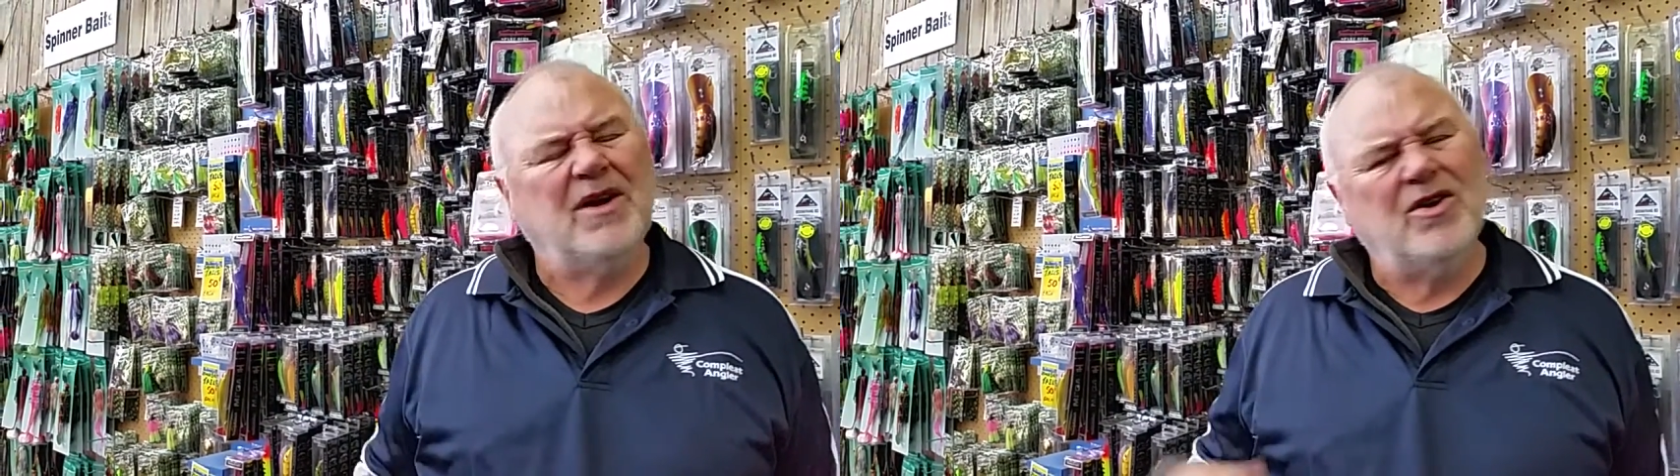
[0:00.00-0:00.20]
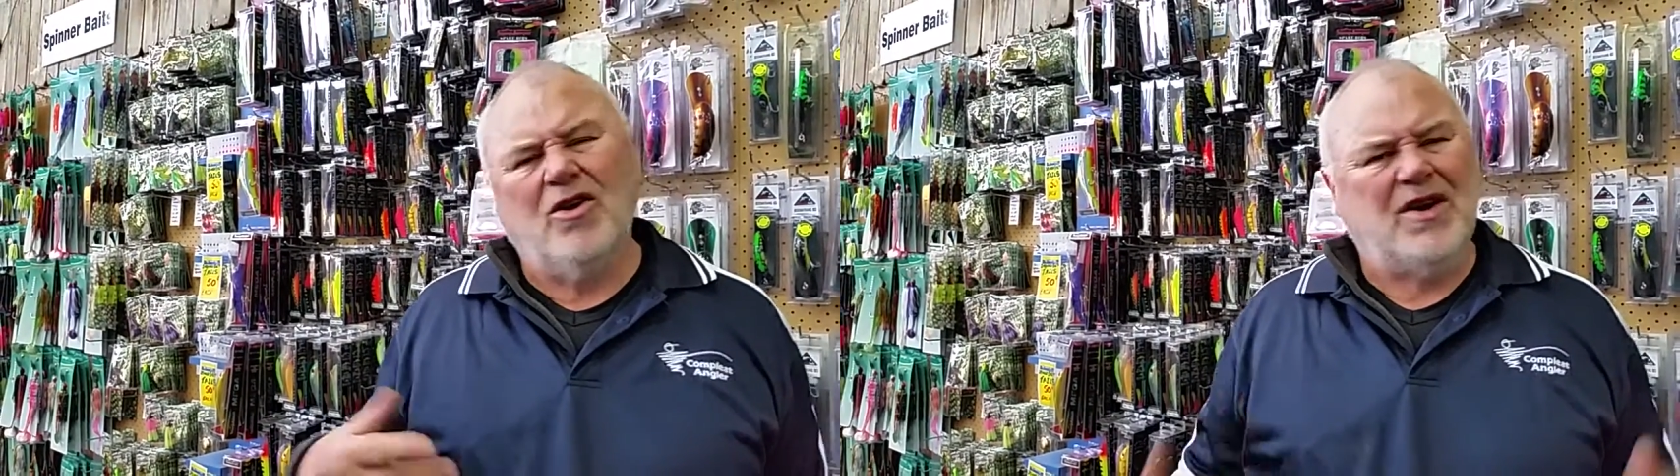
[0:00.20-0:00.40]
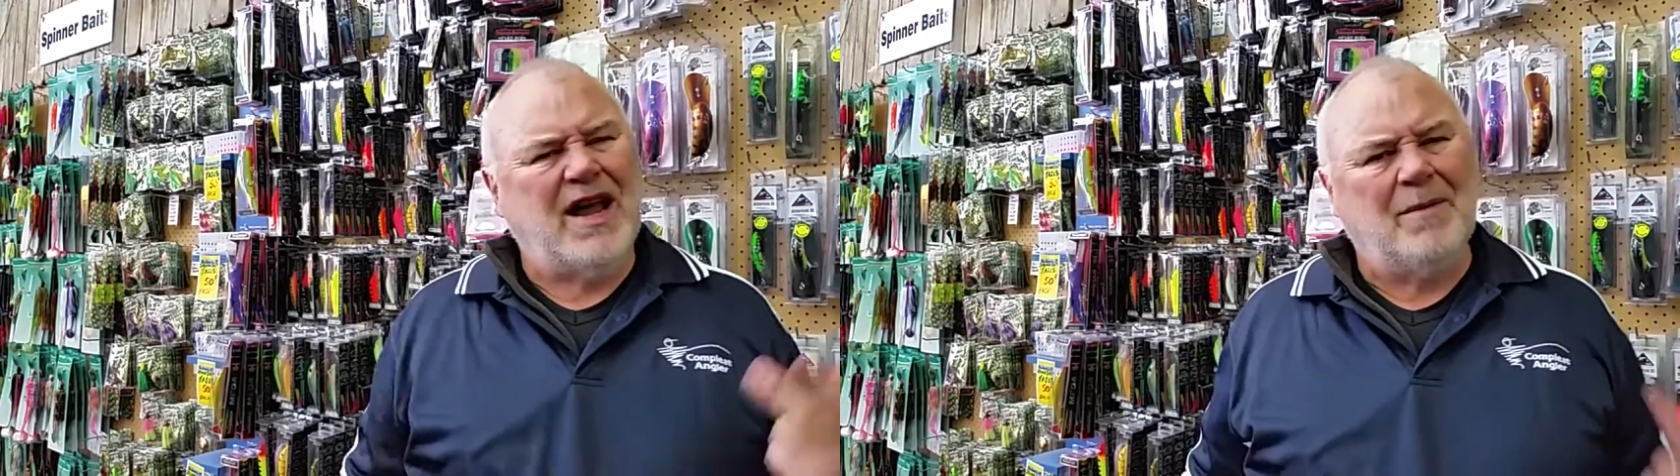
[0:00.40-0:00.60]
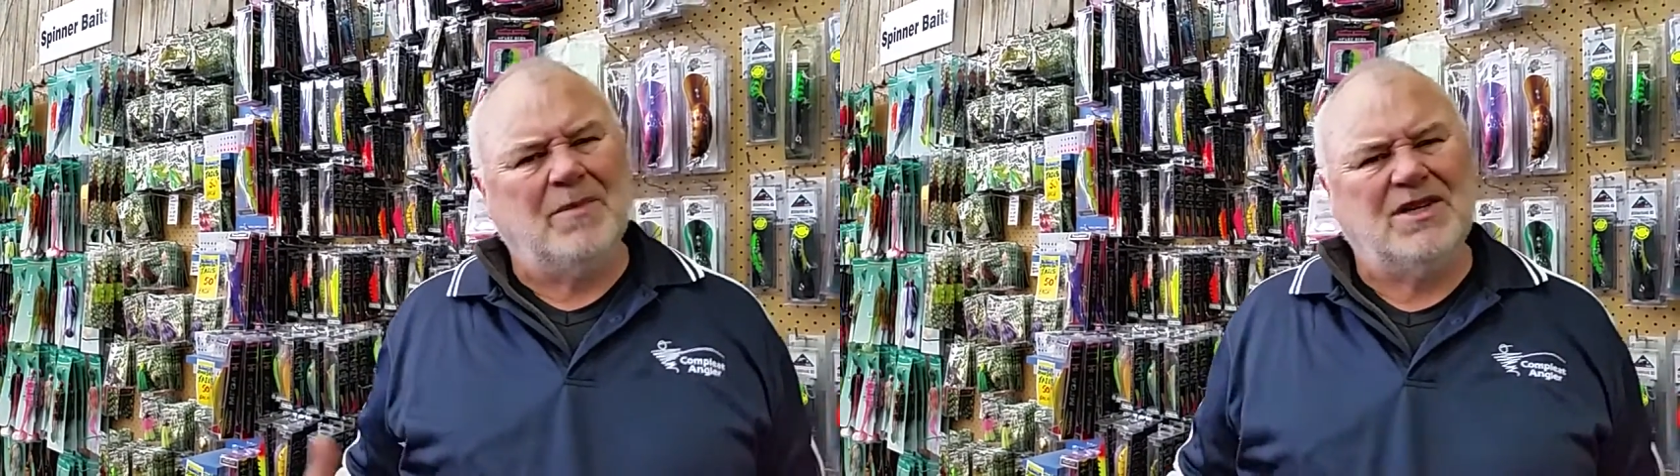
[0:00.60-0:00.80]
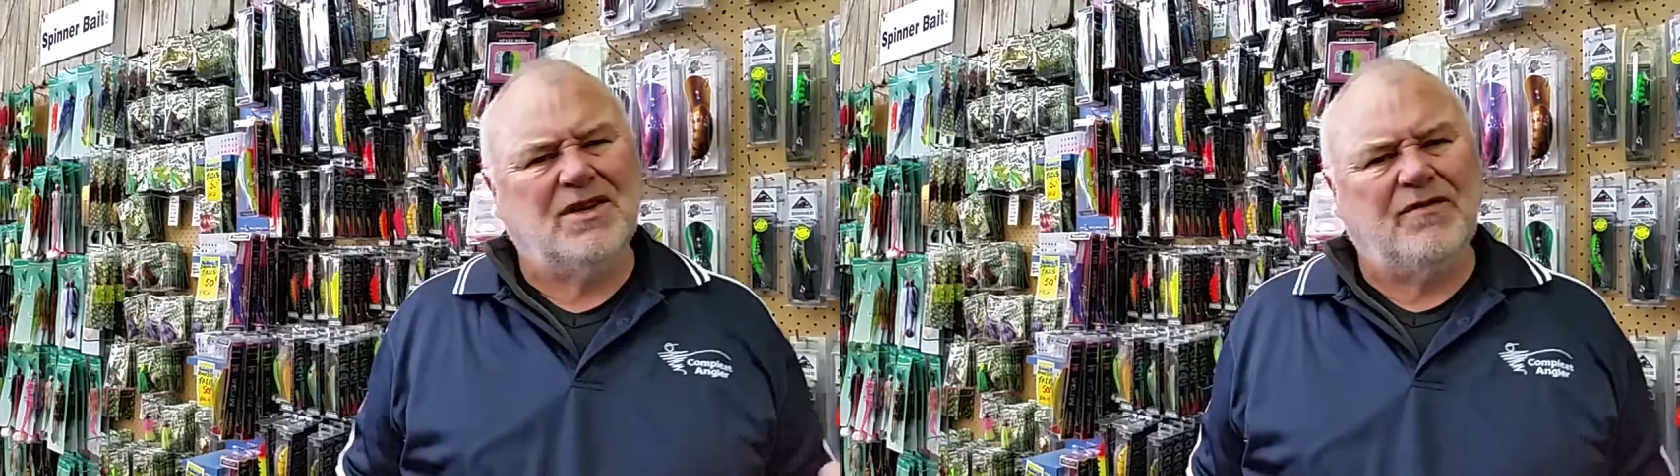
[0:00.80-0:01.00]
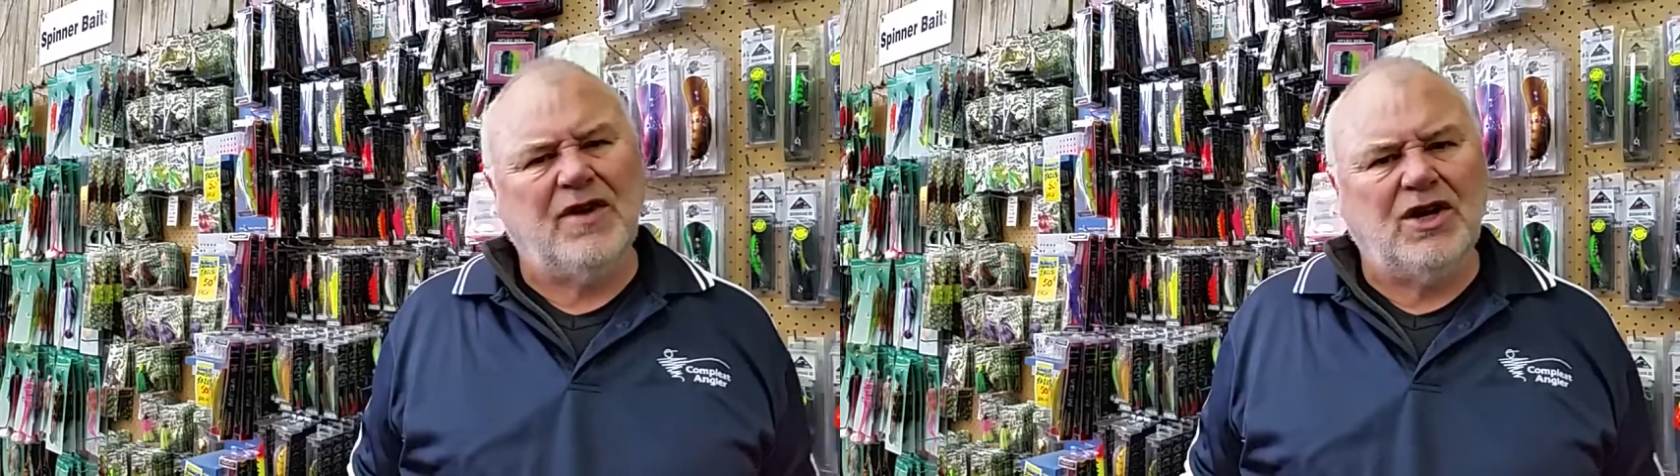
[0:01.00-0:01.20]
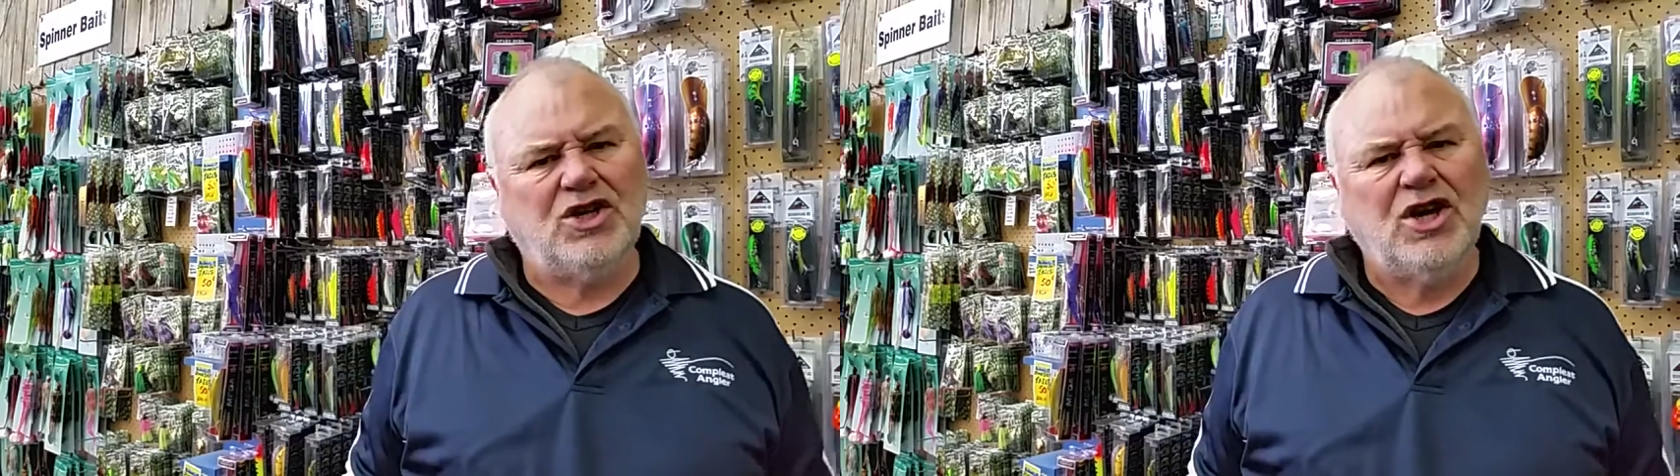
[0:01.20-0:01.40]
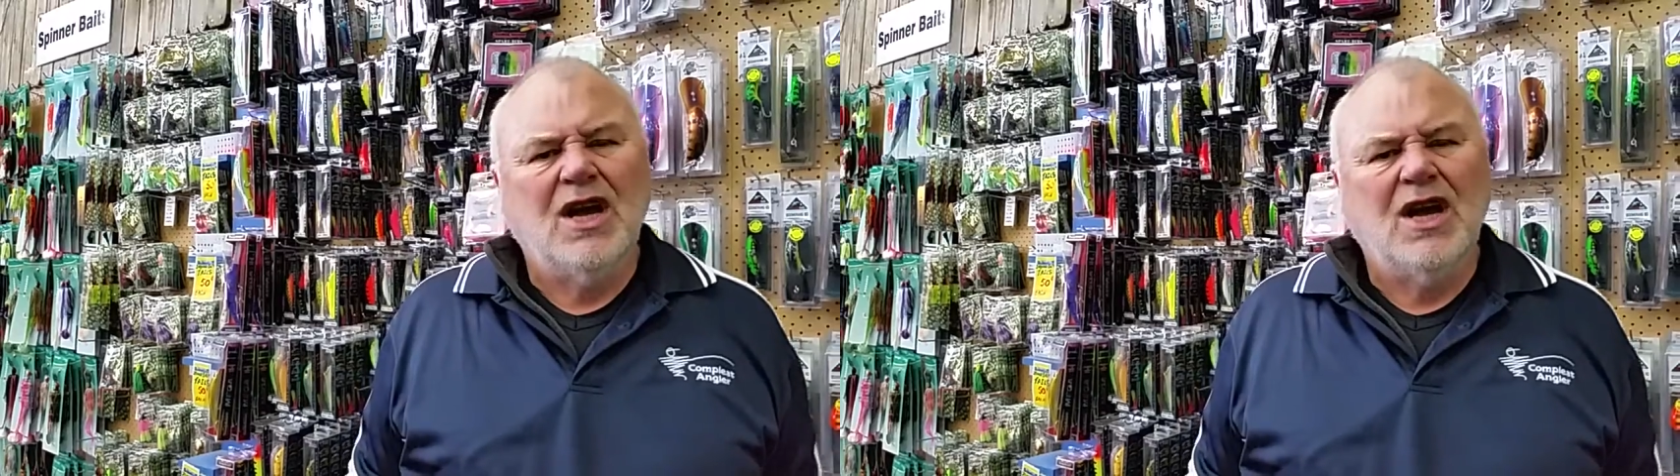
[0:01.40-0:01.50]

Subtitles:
but not numbers of fish.